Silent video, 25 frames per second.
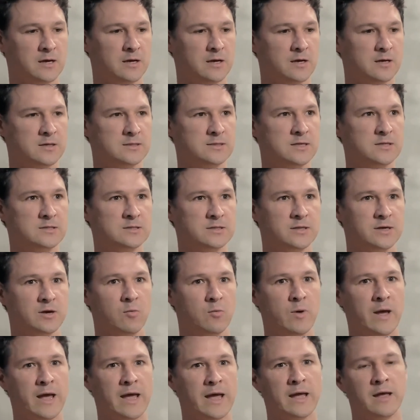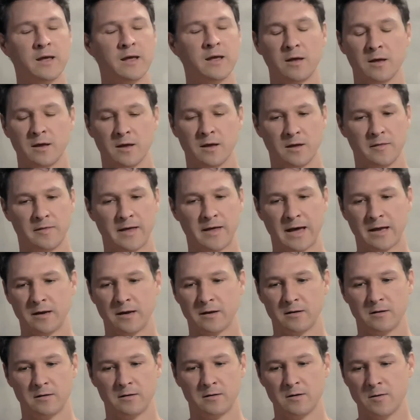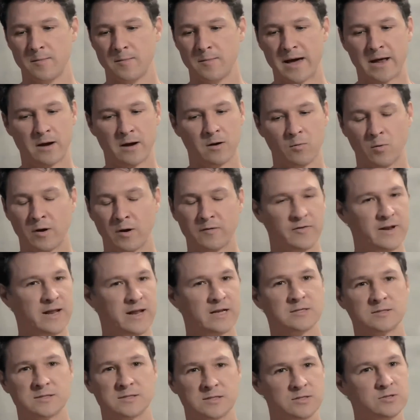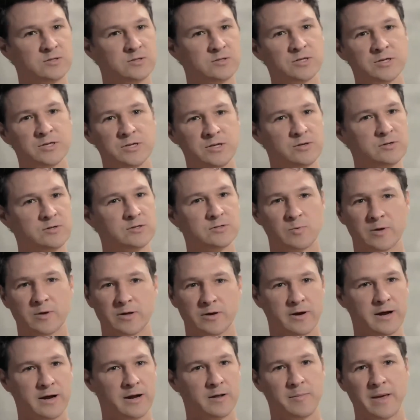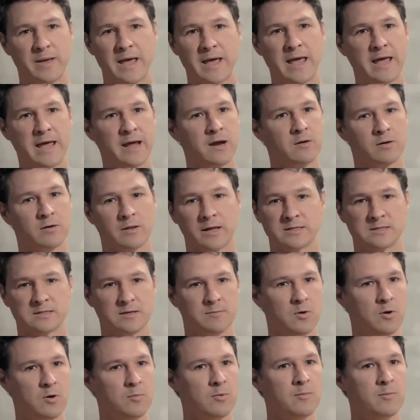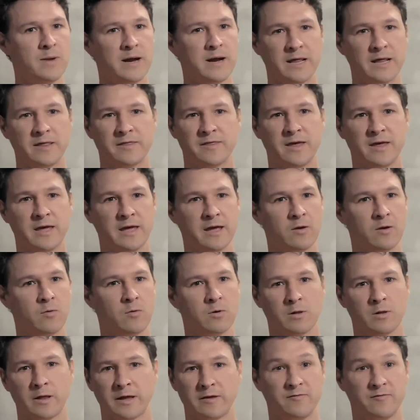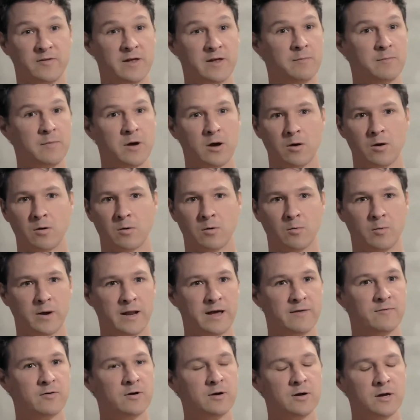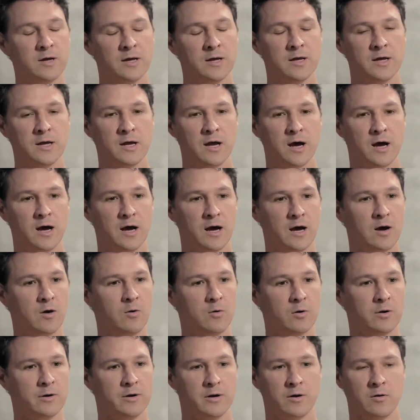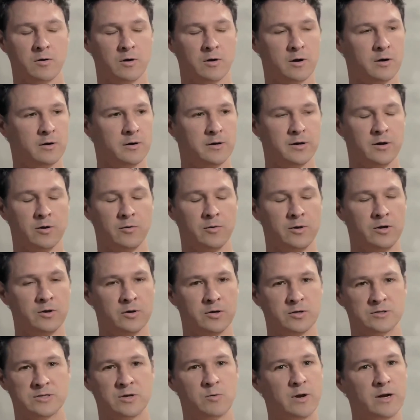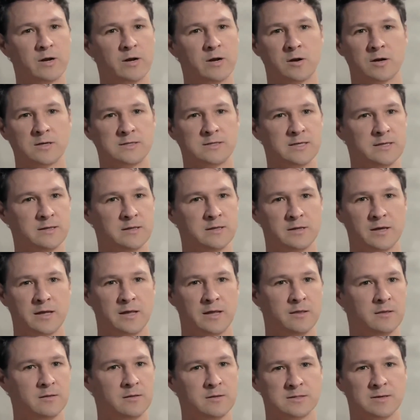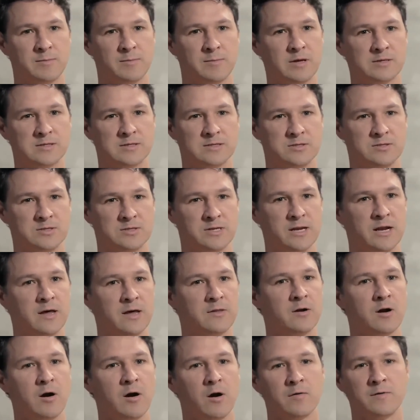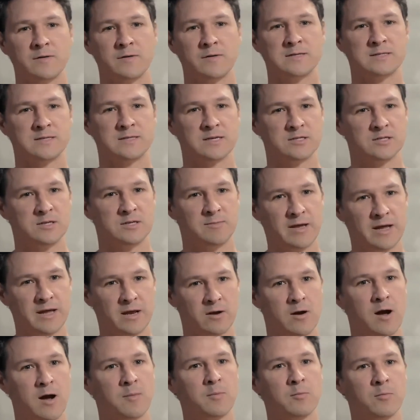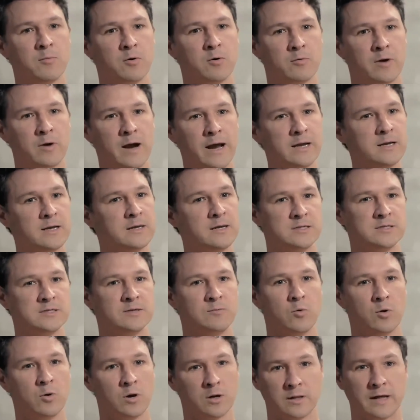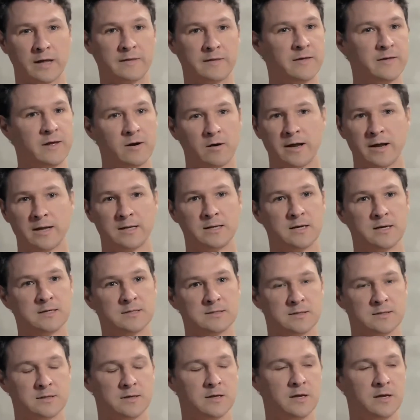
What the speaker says: essentially a way that no matter what financial institution you use, whether you're at a bank or like some mobile money thing or like Venmo or whatever, or you're using one currency and someone else is using another, all of these things should be interoperable, right? It should work like the internet does.